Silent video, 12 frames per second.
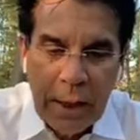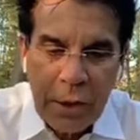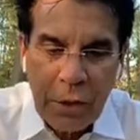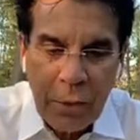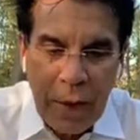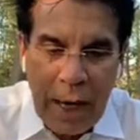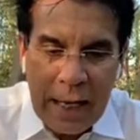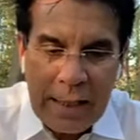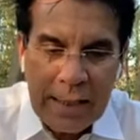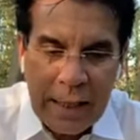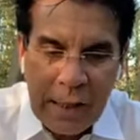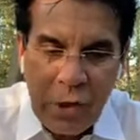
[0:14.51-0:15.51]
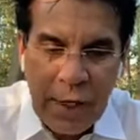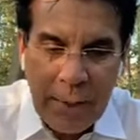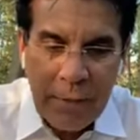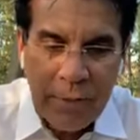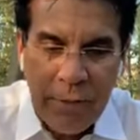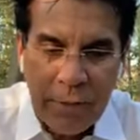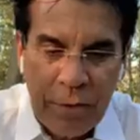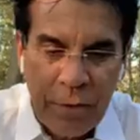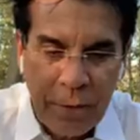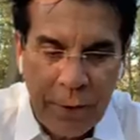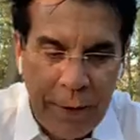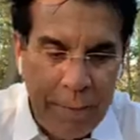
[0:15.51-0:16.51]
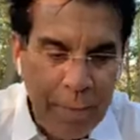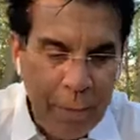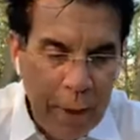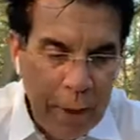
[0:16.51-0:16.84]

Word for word: Let's go to Isaiah chapter 53.